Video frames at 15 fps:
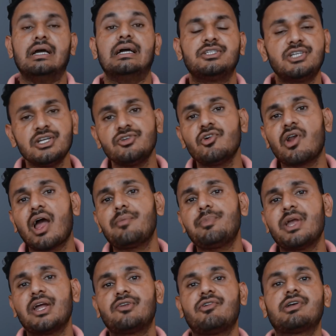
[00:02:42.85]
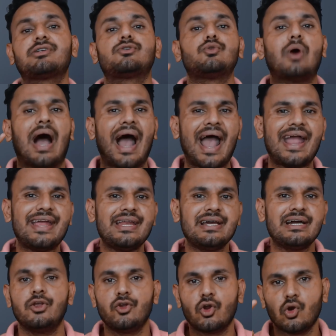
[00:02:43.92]
Change your IP address to
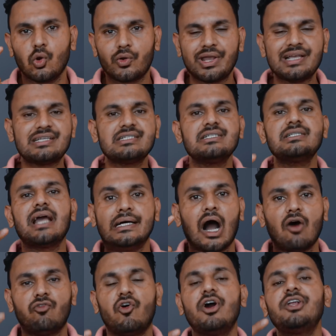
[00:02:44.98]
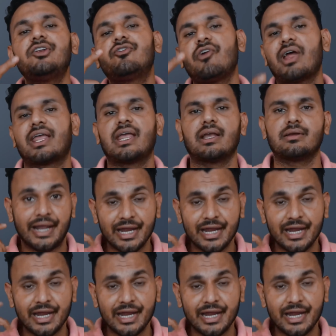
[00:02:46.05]
hide your location, avoid tracking.